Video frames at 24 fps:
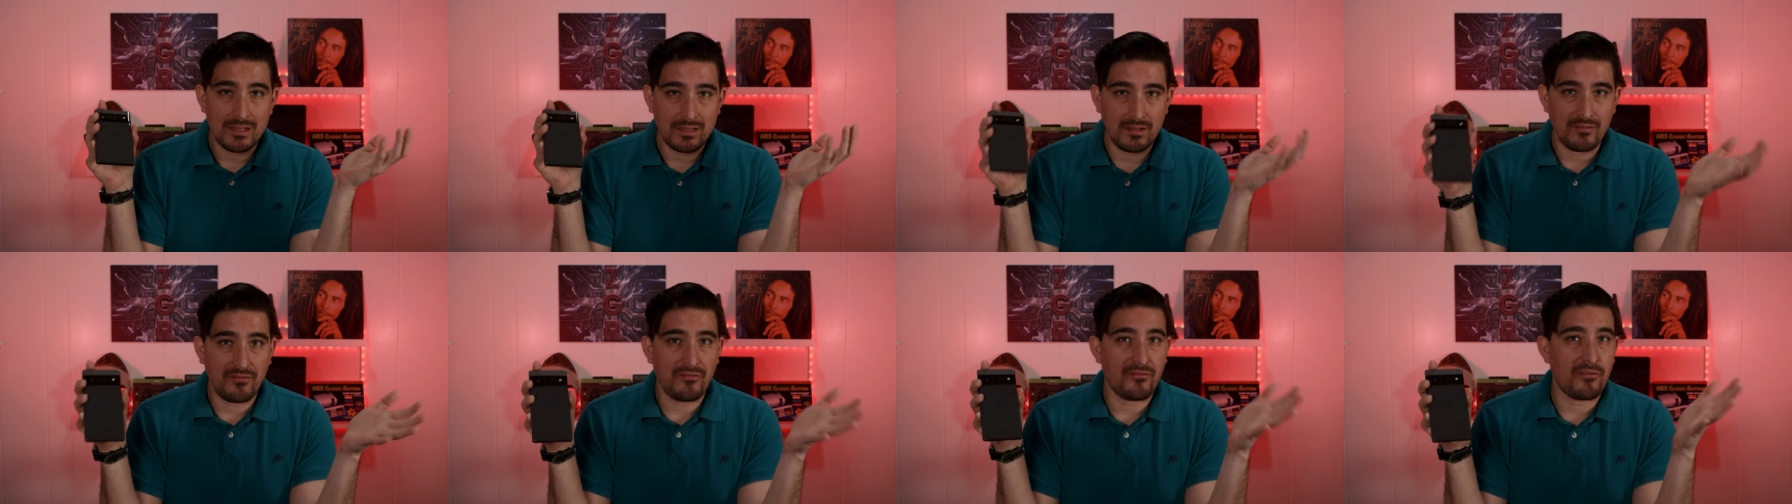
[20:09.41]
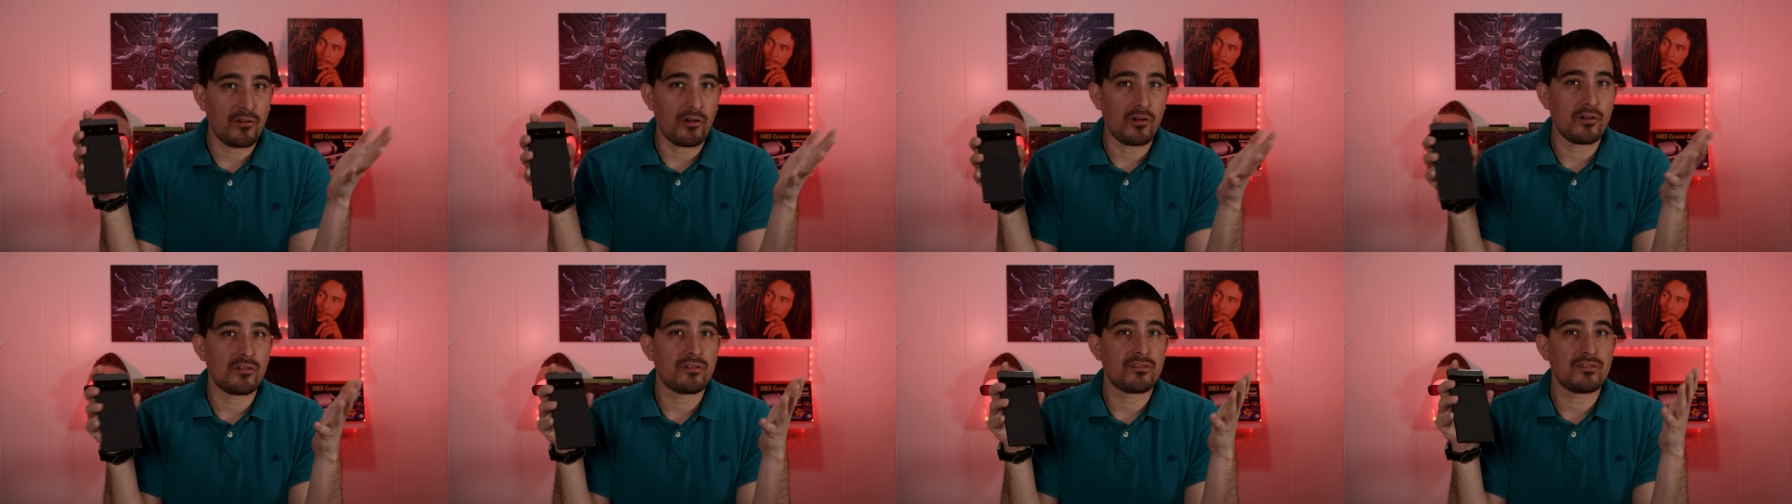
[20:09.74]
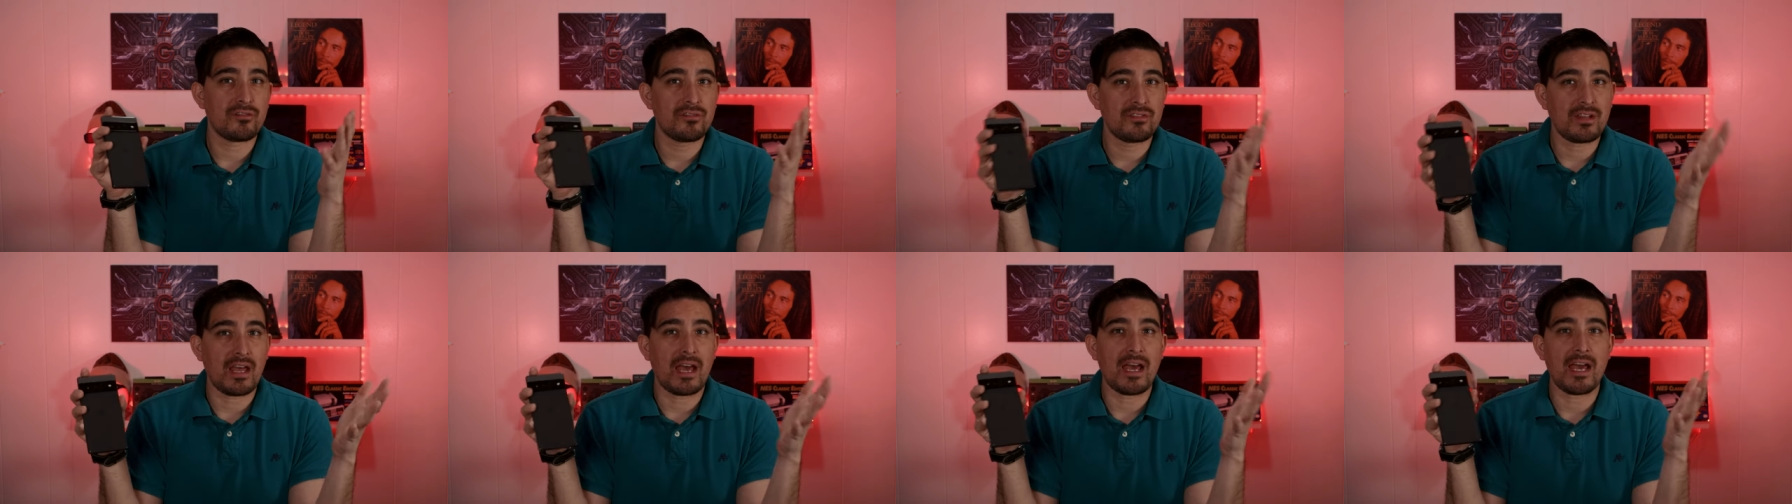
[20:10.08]
the
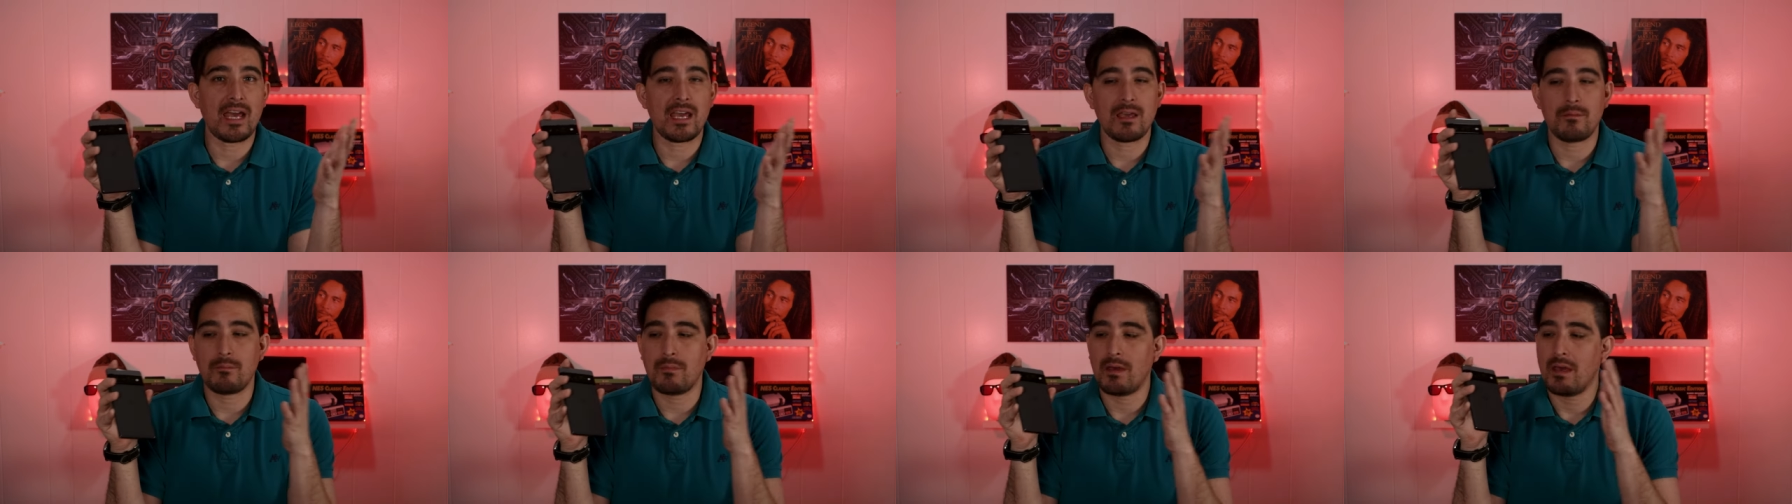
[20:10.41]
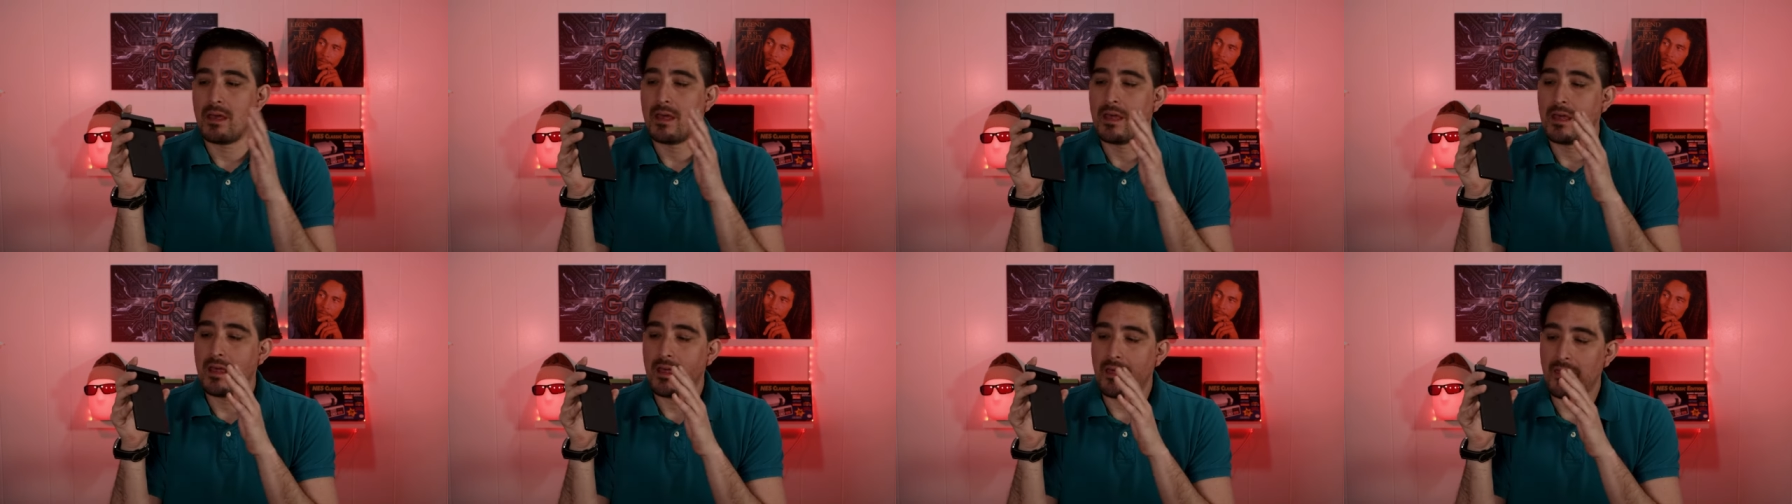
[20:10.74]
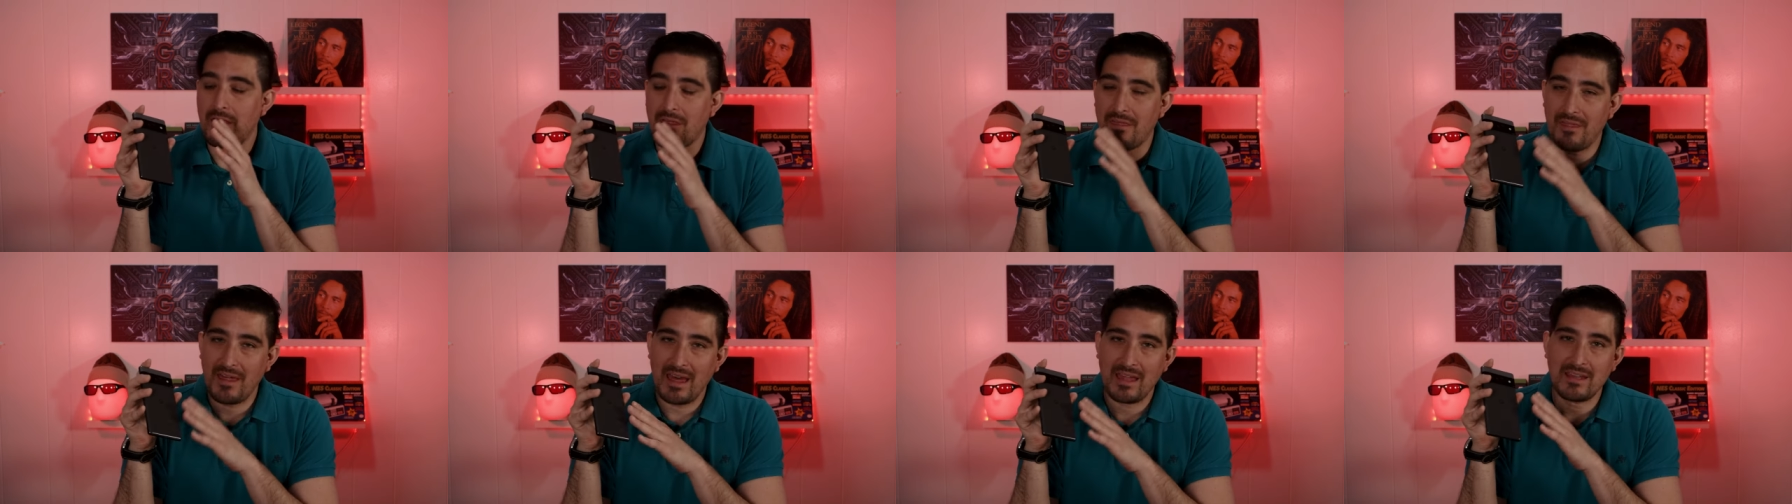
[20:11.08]
first time
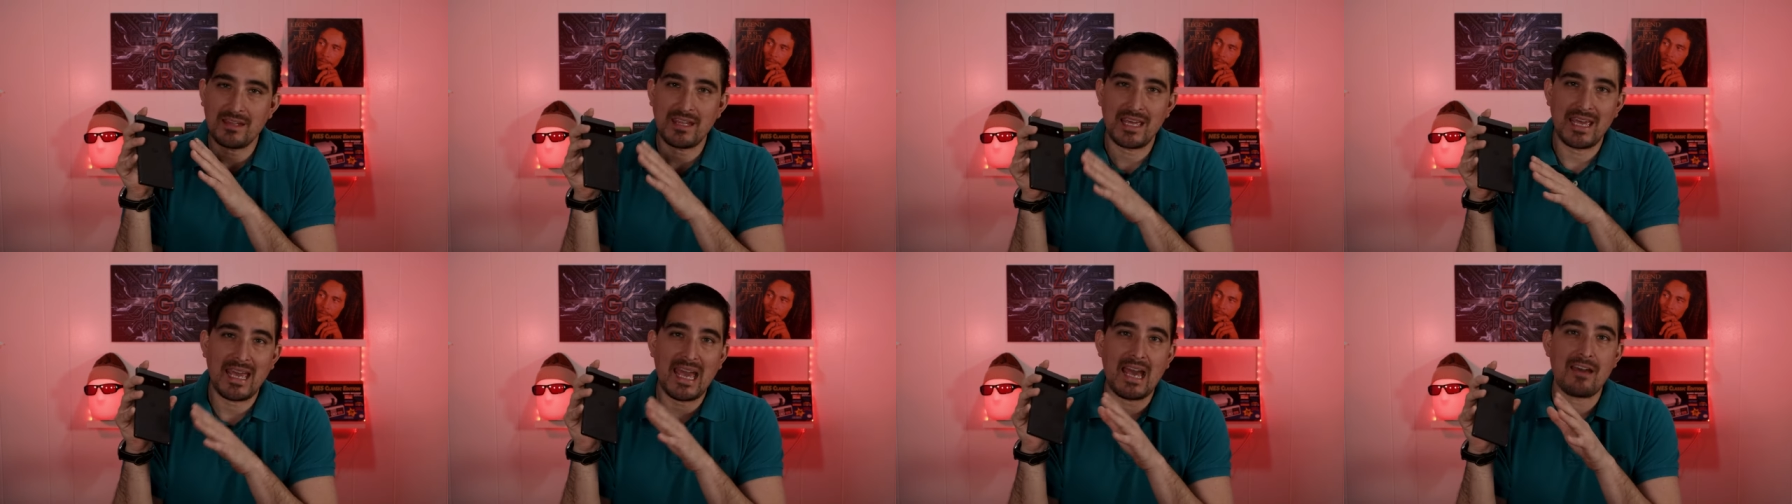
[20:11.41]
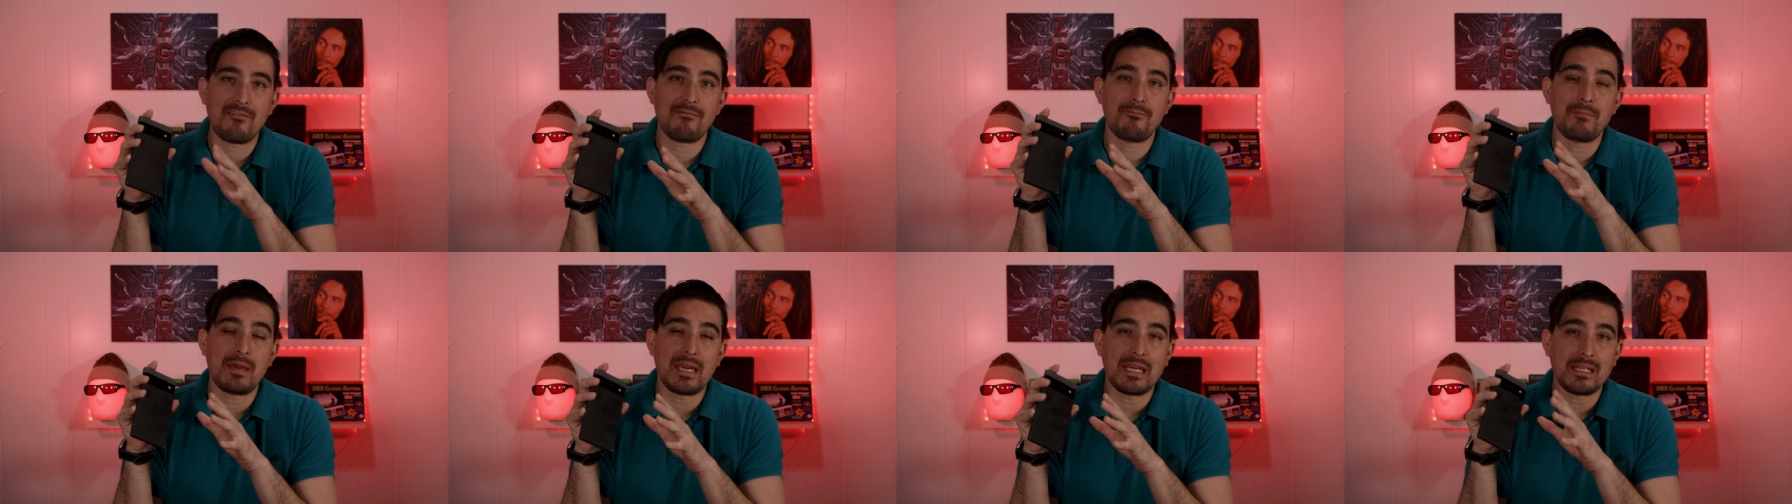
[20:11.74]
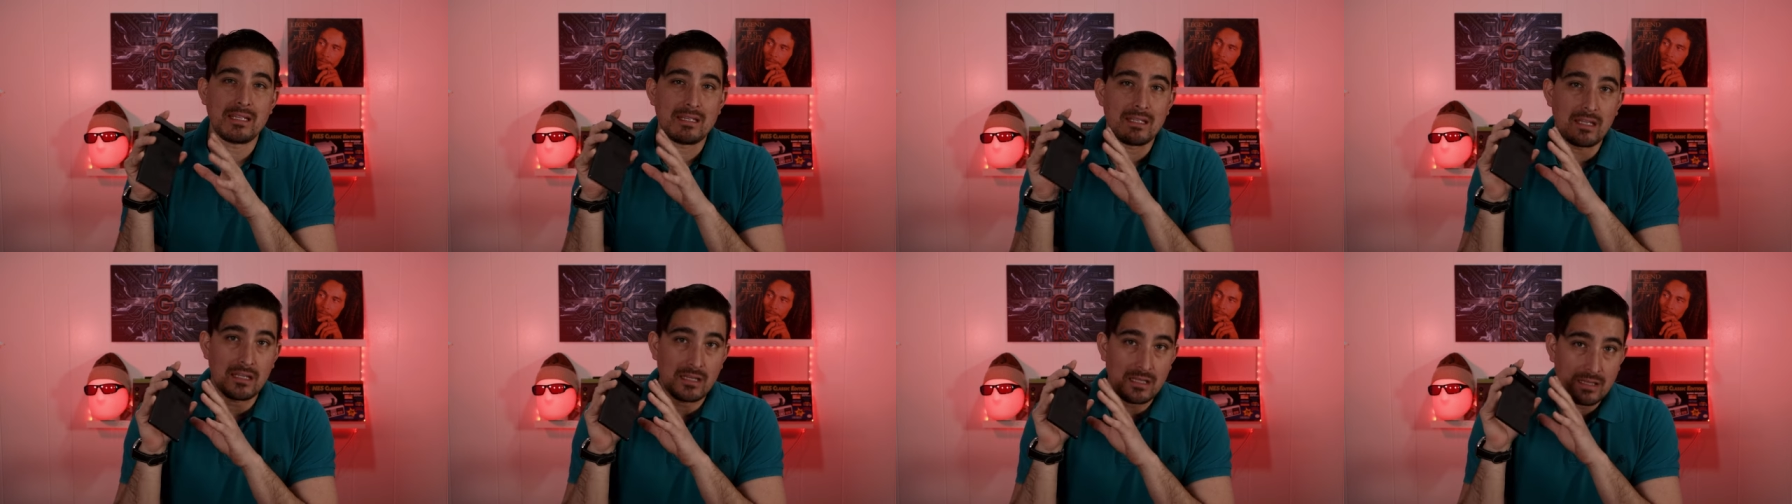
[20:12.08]
that they have
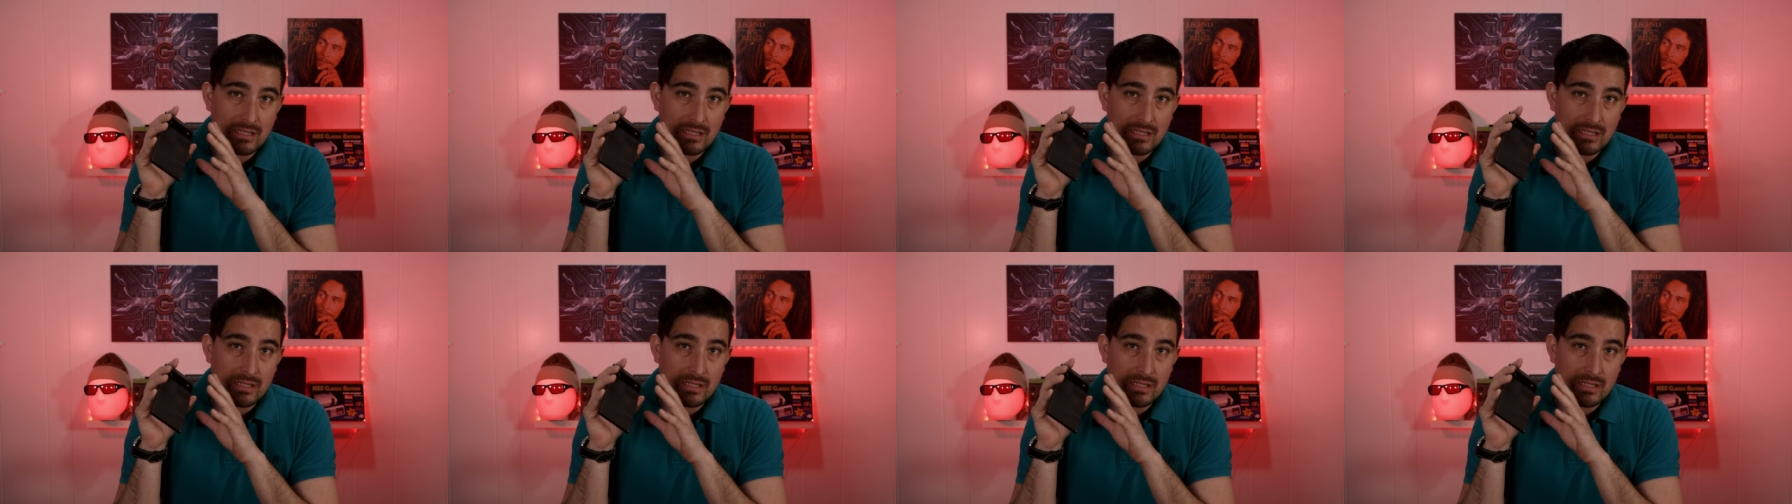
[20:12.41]
made